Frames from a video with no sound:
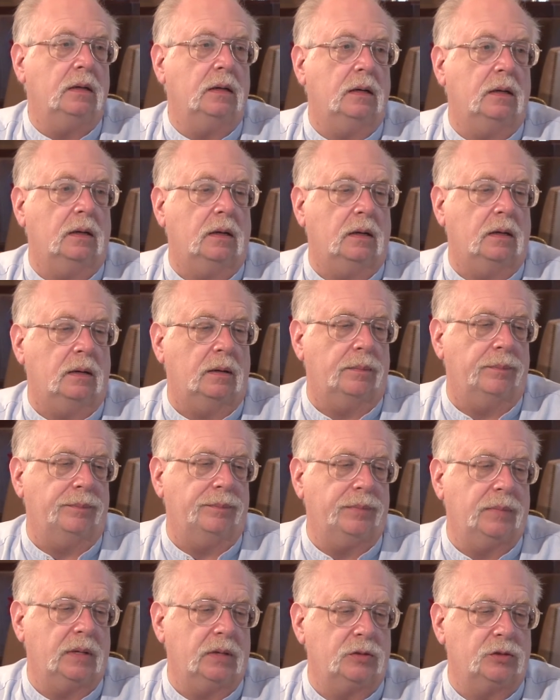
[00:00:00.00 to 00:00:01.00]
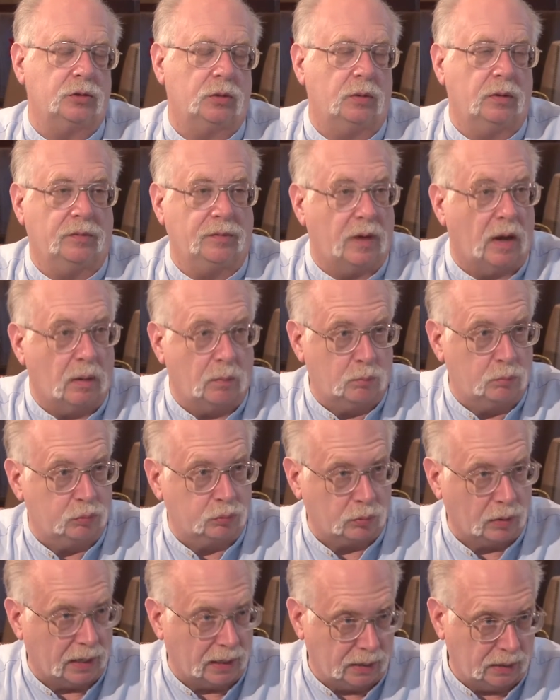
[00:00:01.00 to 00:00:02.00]
sort of
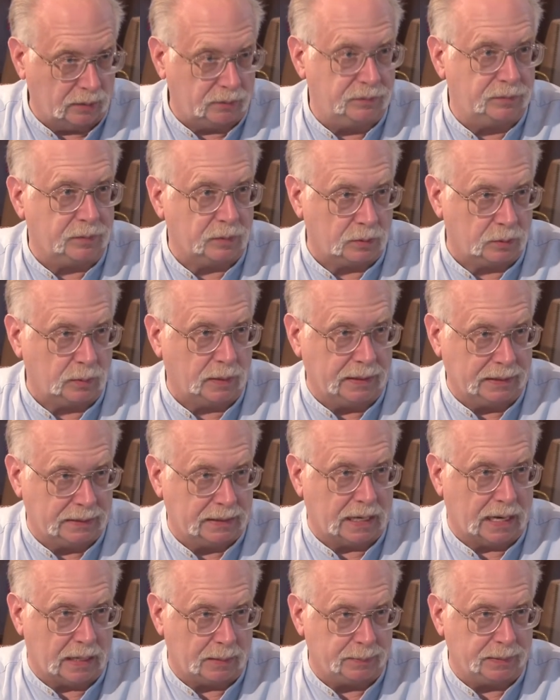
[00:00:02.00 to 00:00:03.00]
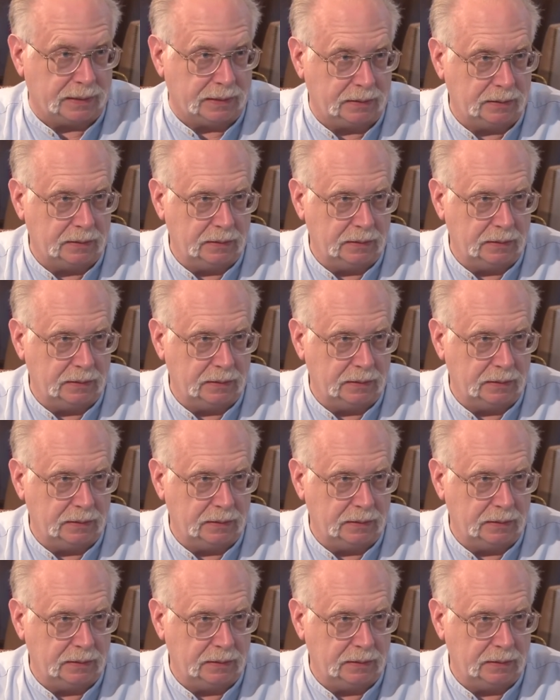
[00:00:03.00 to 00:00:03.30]
umbrella for great copy.